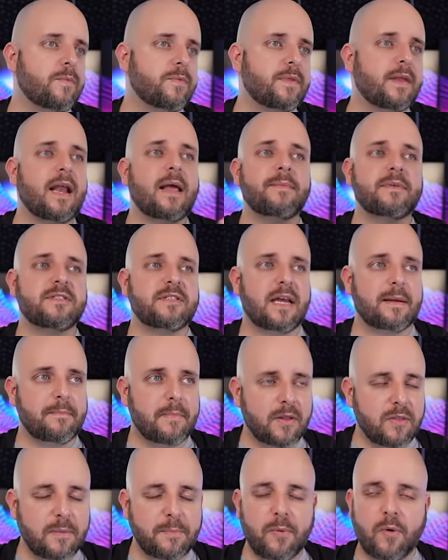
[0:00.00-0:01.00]
with an MSI
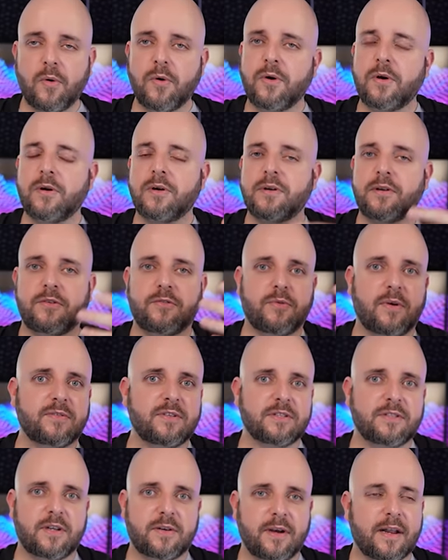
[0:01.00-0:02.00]
motherboard,
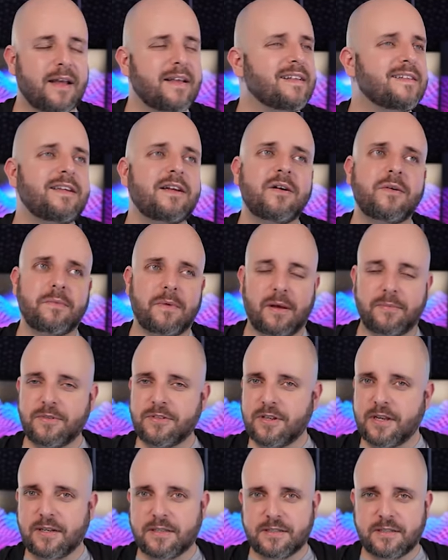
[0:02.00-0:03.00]
12600K. You know, I'm
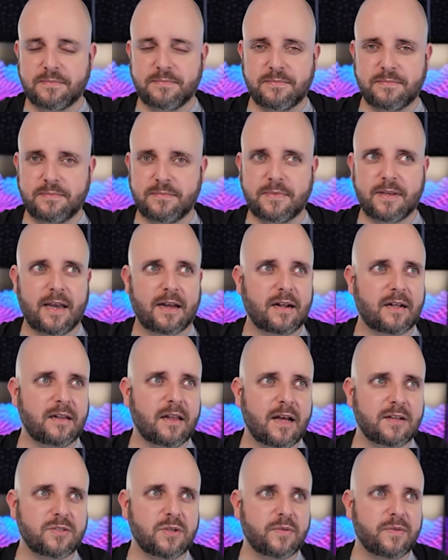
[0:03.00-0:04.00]
just gonna kind of
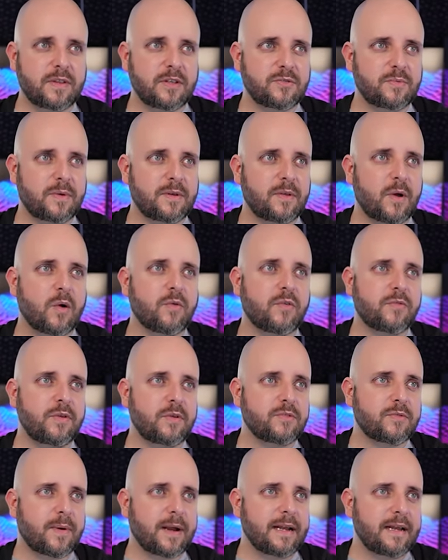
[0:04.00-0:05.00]
gloss over this one. The
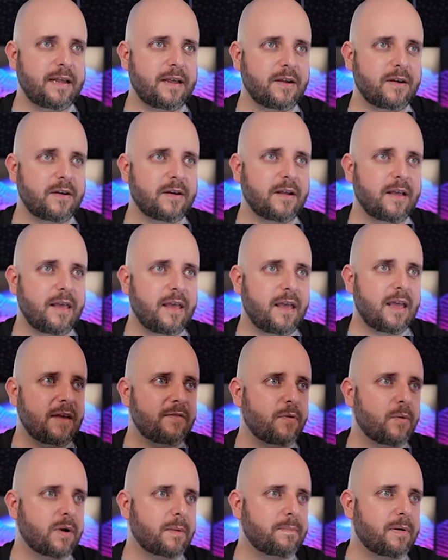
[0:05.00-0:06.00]
overview is right here.
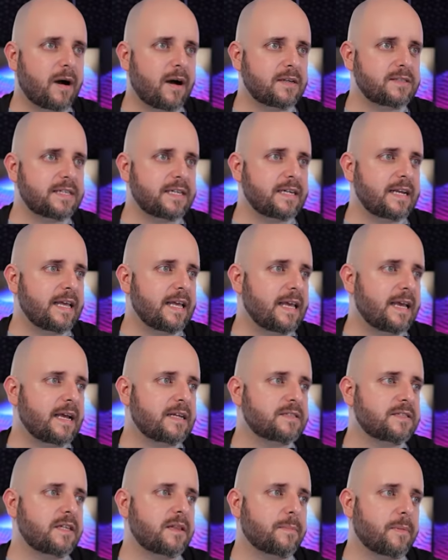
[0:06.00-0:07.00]
If you wanna pause it
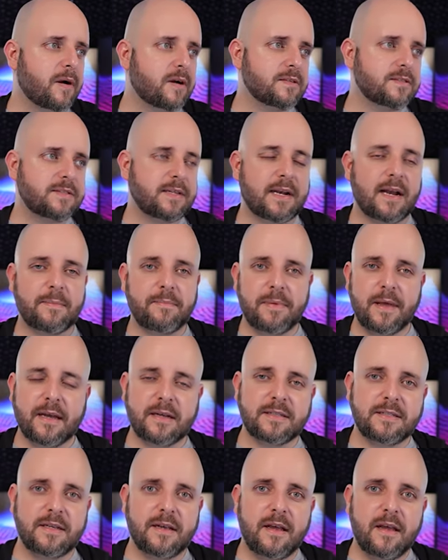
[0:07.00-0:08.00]
and see the parts that I
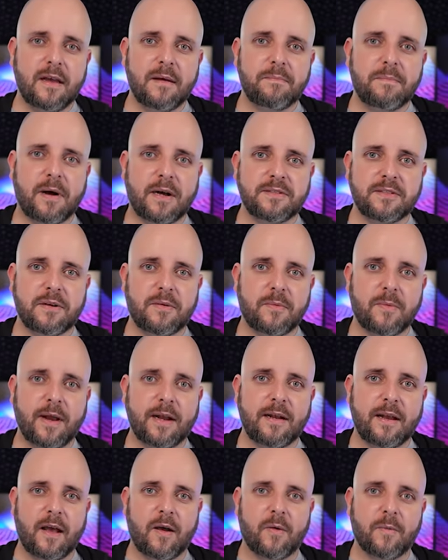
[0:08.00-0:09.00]
picked, pause it
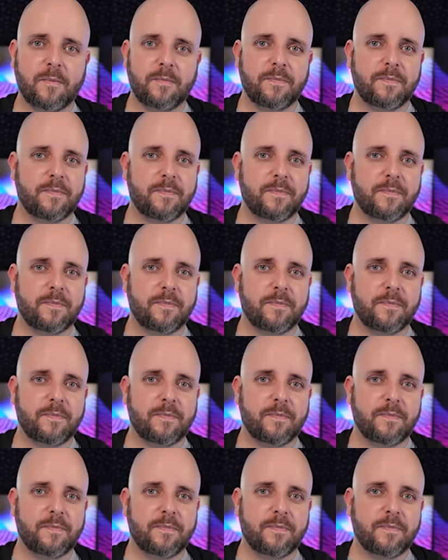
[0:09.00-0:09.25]
right now.